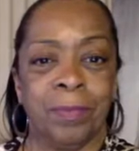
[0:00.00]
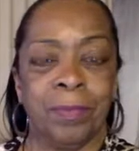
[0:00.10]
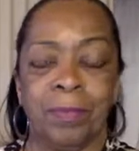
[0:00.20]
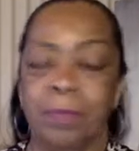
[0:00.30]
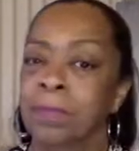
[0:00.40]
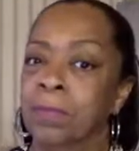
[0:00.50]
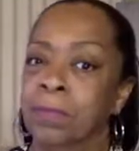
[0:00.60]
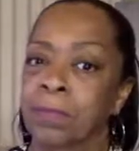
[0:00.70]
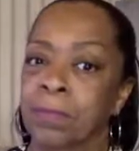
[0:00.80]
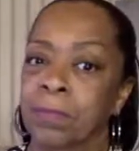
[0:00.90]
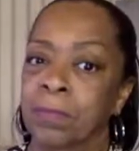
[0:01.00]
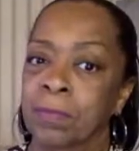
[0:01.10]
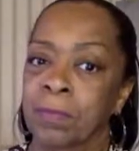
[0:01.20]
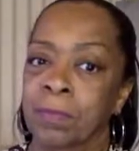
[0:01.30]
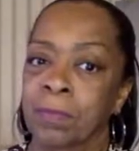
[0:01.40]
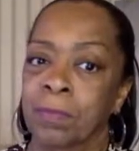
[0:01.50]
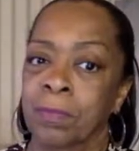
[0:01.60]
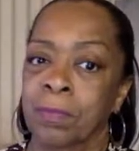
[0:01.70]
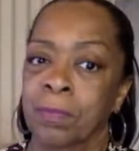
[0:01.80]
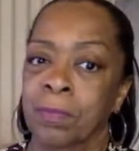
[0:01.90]

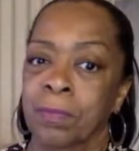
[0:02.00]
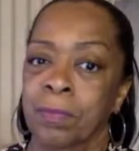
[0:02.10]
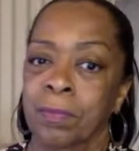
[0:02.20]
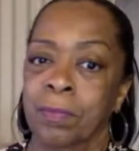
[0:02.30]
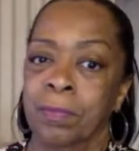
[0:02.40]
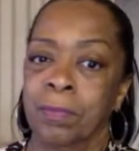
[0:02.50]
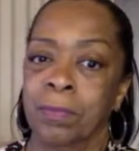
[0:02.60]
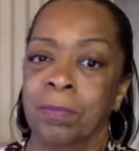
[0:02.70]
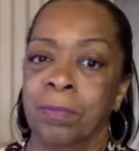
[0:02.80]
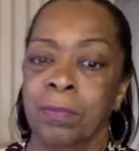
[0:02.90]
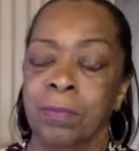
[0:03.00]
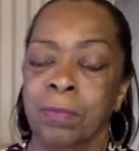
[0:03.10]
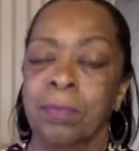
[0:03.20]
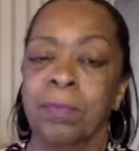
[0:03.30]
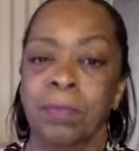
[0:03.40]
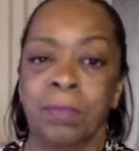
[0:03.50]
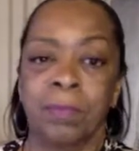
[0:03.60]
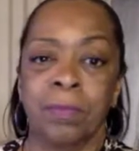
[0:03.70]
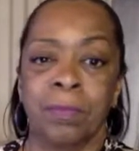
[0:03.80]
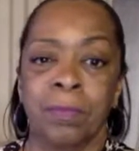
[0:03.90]

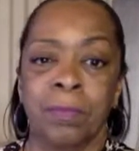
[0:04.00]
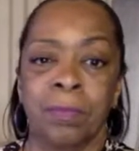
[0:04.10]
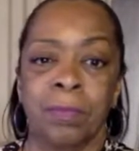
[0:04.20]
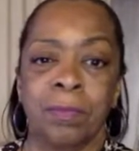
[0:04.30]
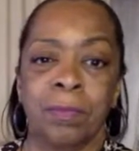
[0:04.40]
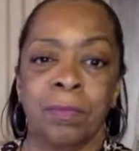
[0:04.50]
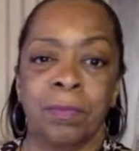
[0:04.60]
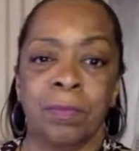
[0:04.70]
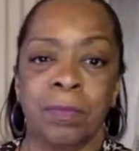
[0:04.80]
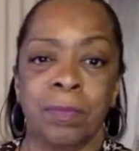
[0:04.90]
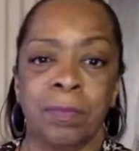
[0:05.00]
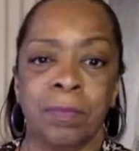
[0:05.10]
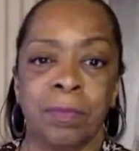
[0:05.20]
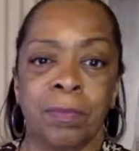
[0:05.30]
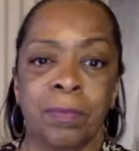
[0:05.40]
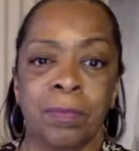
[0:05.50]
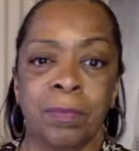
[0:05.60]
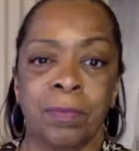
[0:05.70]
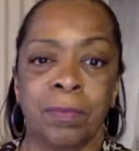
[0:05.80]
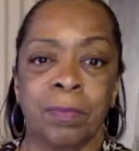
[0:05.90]

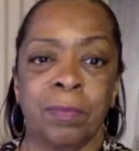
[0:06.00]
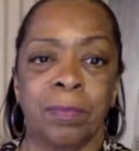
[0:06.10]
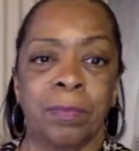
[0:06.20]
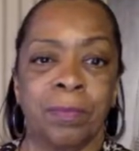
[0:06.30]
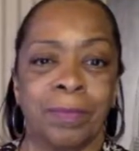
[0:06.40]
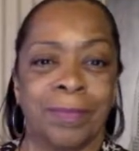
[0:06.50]
No words are spoken by the person on screen.